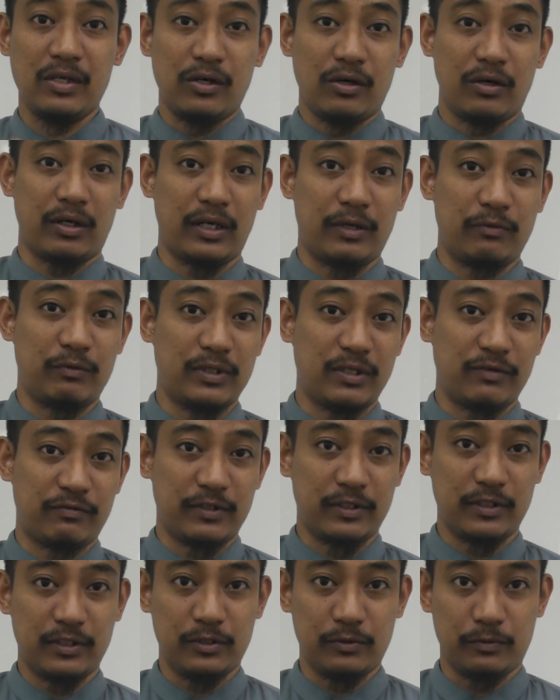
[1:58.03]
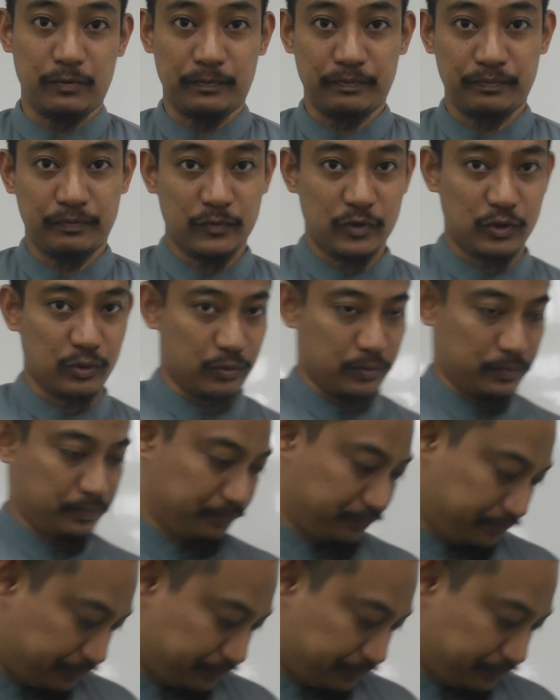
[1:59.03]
Alright, without further ado, so